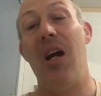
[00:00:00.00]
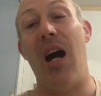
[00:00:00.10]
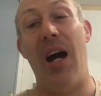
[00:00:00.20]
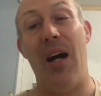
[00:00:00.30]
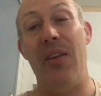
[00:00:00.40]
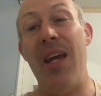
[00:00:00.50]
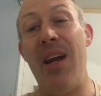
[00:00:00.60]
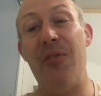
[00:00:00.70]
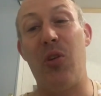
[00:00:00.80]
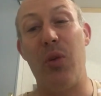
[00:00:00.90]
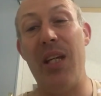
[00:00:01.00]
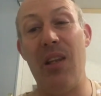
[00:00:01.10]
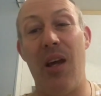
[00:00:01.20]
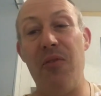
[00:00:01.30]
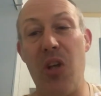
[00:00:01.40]
Uh, they have
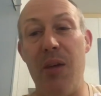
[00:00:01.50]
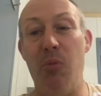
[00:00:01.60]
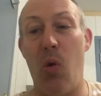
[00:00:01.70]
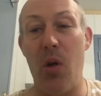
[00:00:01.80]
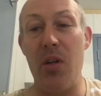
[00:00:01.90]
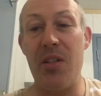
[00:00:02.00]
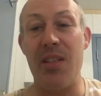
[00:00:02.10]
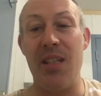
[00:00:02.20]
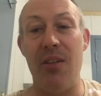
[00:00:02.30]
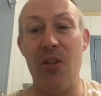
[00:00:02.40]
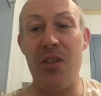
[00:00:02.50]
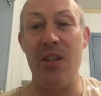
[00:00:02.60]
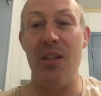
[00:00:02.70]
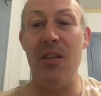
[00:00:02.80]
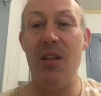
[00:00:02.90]
Greene, Lovejoy, Moore,
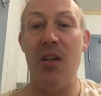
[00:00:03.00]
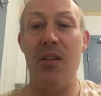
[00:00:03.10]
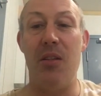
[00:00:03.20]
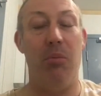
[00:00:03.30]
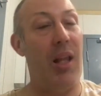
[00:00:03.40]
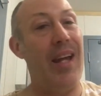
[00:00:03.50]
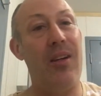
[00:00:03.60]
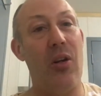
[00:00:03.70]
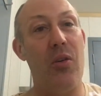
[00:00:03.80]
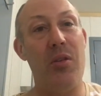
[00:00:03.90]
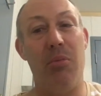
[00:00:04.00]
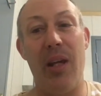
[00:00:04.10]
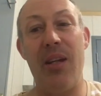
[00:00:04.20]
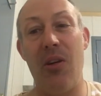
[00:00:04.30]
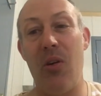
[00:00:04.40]
Severson, DeBlanco.
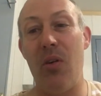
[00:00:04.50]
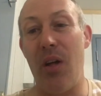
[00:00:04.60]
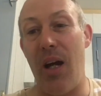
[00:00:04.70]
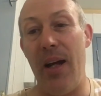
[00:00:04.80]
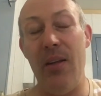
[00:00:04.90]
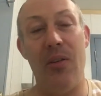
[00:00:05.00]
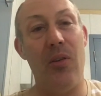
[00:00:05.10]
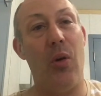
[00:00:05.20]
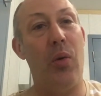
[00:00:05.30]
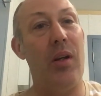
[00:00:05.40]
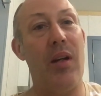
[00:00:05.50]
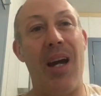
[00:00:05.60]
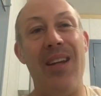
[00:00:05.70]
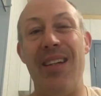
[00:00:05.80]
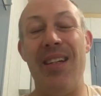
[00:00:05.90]
DeBlanco, I don't know where
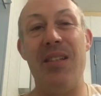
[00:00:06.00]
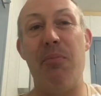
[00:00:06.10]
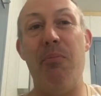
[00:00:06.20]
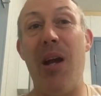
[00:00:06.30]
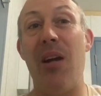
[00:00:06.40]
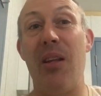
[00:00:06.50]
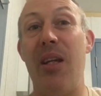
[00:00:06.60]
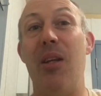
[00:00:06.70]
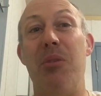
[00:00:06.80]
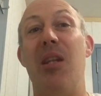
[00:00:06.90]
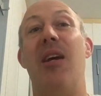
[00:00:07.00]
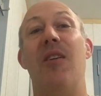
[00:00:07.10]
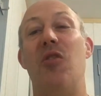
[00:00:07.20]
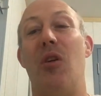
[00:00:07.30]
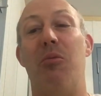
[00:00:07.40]
he's barely going to be an
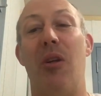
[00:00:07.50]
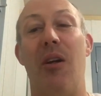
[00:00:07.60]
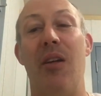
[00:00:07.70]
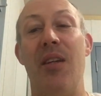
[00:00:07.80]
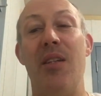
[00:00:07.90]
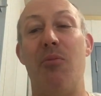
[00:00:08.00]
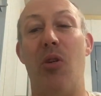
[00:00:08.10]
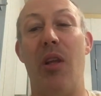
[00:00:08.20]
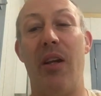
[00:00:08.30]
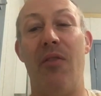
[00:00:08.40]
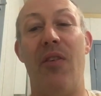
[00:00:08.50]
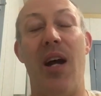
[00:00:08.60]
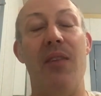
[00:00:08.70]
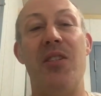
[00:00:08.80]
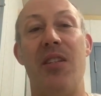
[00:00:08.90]
NHL player. I think he's more like a
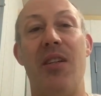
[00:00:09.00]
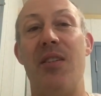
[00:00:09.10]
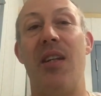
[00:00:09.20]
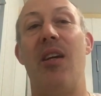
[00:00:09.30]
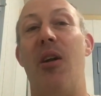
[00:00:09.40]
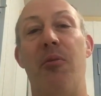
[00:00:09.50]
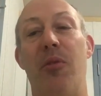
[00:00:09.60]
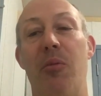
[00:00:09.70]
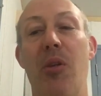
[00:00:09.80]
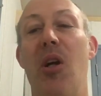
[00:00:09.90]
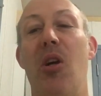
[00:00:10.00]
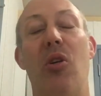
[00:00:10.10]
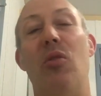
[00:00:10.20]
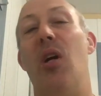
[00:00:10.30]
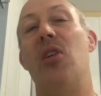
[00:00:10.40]
five-six. They got him from
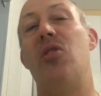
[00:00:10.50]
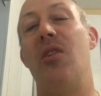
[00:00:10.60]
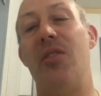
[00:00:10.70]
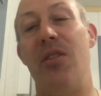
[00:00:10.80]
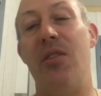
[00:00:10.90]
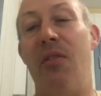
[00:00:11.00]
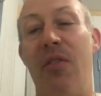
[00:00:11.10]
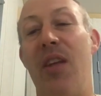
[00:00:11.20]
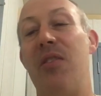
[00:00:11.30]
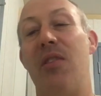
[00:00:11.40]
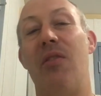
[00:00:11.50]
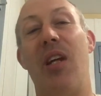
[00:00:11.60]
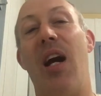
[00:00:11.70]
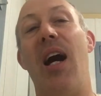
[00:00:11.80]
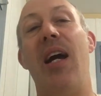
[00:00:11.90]
Russia. He's a defensive
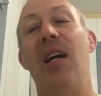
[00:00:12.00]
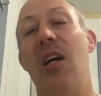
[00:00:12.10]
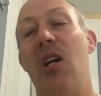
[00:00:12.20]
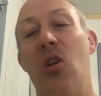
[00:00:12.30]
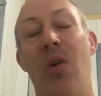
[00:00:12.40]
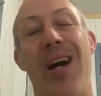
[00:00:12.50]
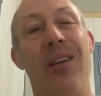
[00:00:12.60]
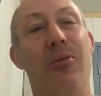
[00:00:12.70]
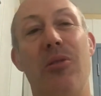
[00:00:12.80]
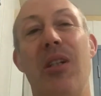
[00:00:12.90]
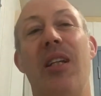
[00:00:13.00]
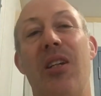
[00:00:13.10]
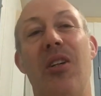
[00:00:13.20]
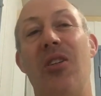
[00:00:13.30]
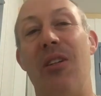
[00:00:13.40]
guy who had a really
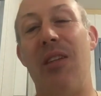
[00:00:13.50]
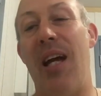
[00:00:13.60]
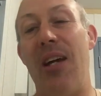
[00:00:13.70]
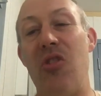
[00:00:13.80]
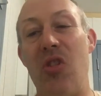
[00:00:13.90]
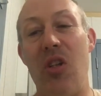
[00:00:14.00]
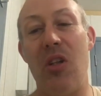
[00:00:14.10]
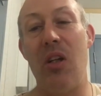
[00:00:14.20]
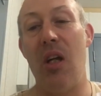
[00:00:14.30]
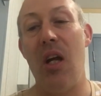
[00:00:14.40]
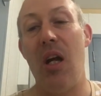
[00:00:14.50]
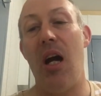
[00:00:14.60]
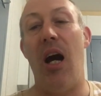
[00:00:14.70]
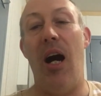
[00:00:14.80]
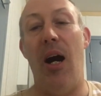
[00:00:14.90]
good year last year.
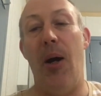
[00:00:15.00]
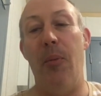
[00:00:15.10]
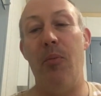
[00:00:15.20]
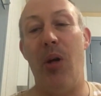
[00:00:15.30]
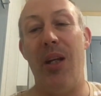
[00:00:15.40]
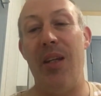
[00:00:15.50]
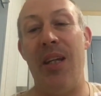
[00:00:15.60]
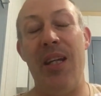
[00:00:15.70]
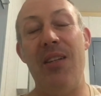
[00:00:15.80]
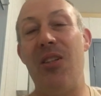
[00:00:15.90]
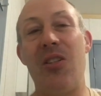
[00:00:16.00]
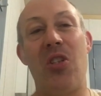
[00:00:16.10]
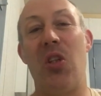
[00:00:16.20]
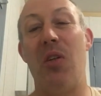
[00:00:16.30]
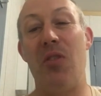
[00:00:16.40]
Um, but he
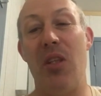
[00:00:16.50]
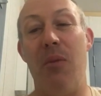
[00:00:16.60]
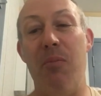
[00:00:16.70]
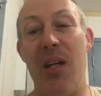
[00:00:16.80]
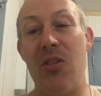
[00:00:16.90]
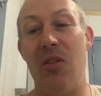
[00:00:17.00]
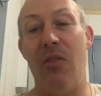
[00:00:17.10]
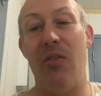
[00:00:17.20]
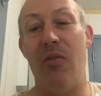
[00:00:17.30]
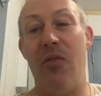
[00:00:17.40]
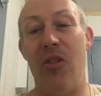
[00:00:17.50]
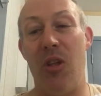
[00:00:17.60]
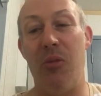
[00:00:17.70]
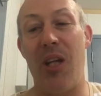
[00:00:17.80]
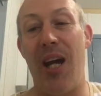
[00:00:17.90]
just serves in the mix of
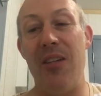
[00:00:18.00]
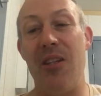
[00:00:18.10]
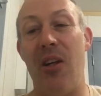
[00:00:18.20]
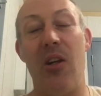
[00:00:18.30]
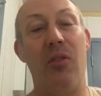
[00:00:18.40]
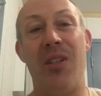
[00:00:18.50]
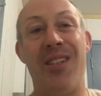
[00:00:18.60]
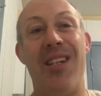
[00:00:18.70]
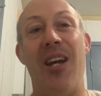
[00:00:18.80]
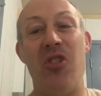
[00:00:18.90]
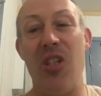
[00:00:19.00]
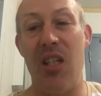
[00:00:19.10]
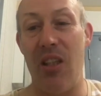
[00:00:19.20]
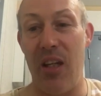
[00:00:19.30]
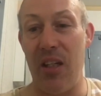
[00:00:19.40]
some guys that are sketchy.
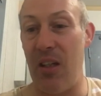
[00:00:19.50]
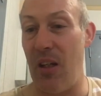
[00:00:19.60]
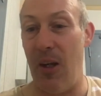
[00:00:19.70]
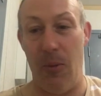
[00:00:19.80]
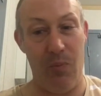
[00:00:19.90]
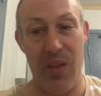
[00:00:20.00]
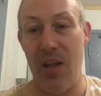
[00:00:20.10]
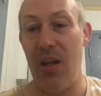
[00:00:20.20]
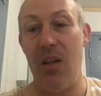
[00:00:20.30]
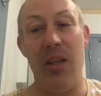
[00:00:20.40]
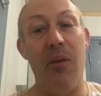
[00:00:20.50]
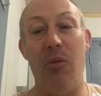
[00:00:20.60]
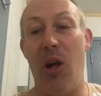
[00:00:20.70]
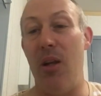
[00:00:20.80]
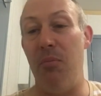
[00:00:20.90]
Like um, they
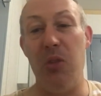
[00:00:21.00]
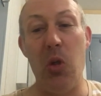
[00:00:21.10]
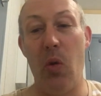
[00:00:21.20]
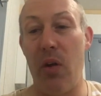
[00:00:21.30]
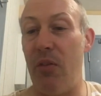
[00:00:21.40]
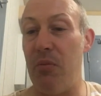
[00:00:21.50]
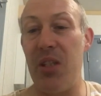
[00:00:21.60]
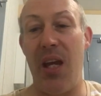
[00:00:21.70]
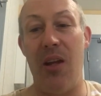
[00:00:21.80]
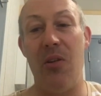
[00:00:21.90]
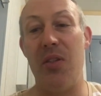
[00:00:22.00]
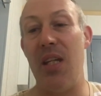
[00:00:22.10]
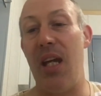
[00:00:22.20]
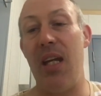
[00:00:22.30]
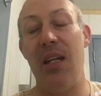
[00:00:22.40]
brought in Mueller from San
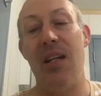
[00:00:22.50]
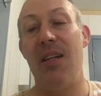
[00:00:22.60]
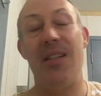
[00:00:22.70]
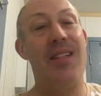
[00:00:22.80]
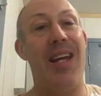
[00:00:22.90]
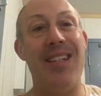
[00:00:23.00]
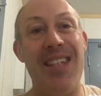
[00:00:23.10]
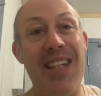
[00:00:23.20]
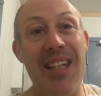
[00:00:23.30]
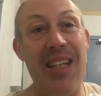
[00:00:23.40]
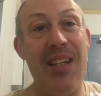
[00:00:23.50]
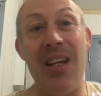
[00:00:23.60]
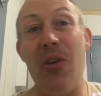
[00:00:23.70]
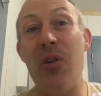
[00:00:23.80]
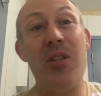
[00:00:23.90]
Jose, Santini.
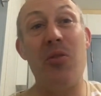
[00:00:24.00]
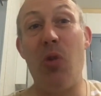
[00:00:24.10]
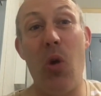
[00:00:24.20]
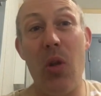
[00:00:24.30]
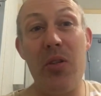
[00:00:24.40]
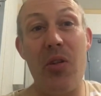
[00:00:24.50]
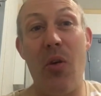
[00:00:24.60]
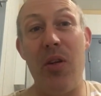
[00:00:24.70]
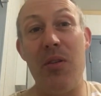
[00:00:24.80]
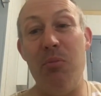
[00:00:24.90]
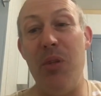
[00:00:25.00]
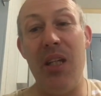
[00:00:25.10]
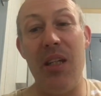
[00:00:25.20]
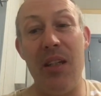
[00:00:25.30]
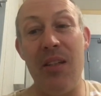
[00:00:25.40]
How his role is going to
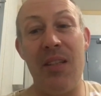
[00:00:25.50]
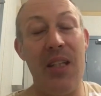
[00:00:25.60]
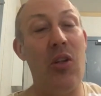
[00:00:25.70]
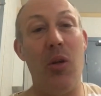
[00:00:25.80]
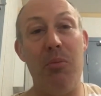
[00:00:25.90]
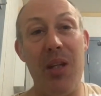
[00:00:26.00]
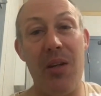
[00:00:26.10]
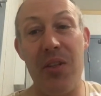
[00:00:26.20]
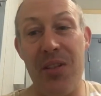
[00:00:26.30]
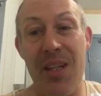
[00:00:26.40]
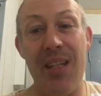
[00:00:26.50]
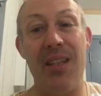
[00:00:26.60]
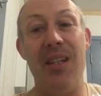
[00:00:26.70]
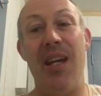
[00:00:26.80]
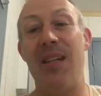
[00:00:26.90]
be? Is he going to be able to take
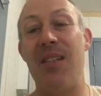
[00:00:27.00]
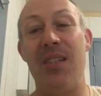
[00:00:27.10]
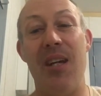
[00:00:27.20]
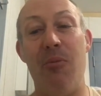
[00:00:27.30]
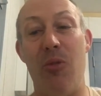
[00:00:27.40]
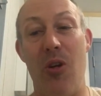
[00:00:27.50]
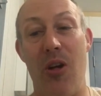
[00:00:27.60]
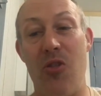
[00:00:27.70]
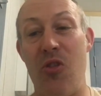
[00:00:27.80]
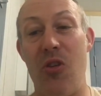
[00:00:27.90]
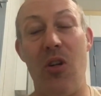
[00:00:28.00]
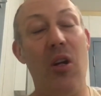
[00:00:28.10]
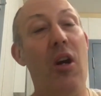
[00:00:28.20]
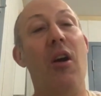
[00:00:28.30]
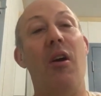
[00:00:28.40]
the next step? We're not sure.
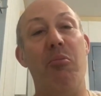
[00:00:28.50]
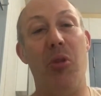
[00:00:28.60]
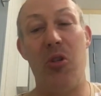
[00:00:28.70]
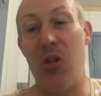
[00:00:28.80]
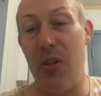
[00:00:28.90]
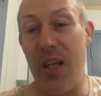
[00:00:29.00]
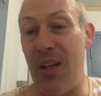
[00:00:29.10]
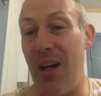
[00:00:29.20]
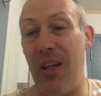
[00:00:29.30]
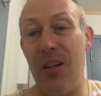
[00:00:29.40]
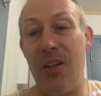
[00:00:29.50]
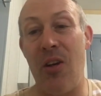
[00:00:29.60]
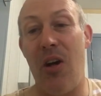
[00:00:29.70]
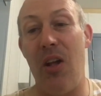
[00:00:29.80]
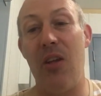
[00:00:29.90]
Butcher they got it at
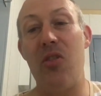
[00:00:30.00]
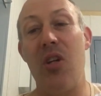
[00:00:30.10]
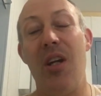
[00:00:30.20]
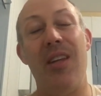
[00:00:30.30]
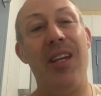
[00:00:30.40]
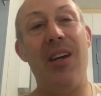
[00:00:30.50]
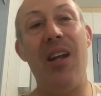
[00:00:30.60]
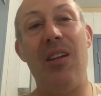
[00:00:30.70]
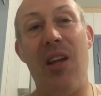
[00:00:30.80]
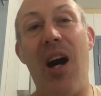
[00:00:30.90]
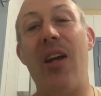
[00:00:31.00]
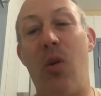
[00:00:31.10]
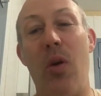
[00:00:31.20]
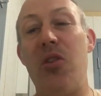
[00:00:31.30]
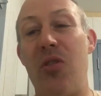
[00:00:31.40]
college. They got a lot of
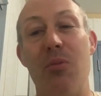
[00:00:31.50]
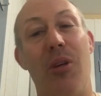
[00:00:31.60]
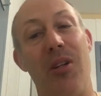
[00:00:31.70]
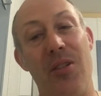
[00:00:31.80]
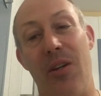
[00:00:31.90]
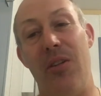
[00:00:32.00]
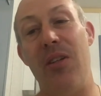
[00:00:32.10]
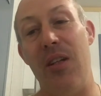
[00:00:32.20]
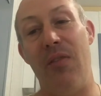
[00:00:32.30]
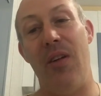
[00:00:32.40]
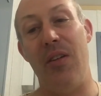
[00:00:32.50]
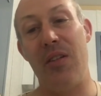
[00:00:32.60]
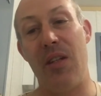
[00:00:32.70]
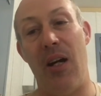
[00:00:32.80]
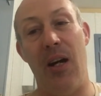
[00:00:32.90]
question marks on their defense.
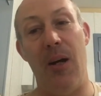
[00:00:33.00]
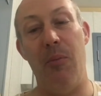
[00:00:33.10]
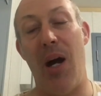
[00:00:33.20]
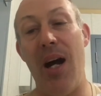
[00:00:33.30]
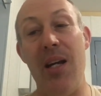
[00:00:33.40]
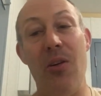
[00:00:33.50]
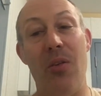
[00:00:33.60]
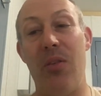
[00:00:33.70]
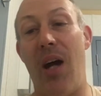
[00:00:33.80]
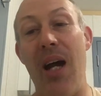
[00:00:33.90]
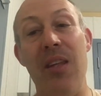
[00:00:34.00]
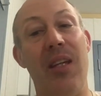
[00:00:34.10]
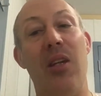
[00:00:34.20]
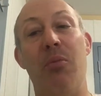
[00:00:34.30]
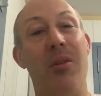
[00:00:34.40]
Um, I don't. I
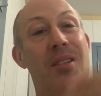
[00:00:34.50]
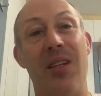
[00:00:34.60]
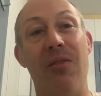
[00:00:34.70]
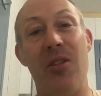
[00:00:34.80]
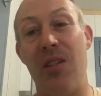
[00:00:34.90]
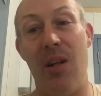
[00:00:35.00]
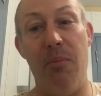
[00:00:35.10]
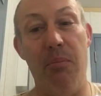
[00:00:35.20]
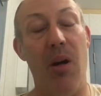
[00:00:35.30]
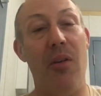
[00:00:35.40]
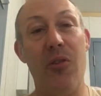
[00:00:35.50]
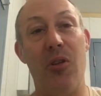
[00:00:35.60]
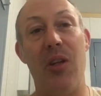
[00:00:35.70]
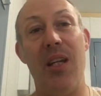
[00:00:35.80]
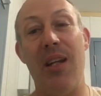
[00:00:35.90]
think you put Severson above
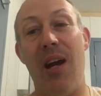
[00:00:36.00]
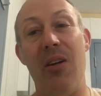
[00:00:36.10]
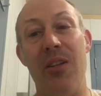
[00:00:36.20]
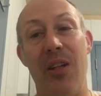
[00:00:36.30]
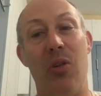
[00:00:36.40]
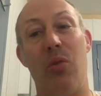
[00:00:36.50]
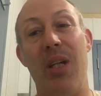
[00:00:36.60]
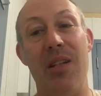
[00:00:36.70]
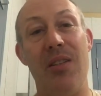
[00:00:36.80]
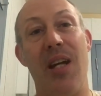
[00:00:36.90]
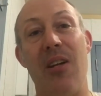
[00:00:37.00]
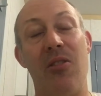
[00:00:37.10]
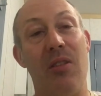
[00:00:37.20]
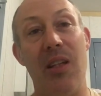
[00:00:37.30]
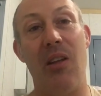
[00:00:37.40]
Greene now. I think Greene has
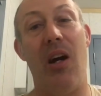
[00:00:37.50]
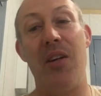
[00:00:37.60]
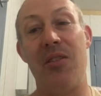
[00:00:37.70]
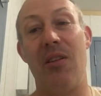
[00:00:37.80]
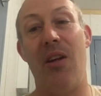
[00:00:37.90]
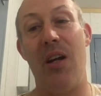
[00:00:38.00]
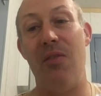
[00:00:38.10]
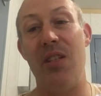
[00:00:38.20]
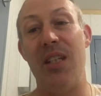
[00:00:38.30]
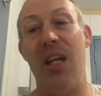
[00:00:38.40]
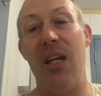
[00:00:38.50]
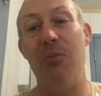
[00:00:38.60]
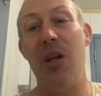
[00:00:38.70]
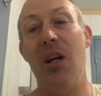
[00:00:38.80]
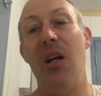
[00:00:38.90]
actually lost a lot of his game.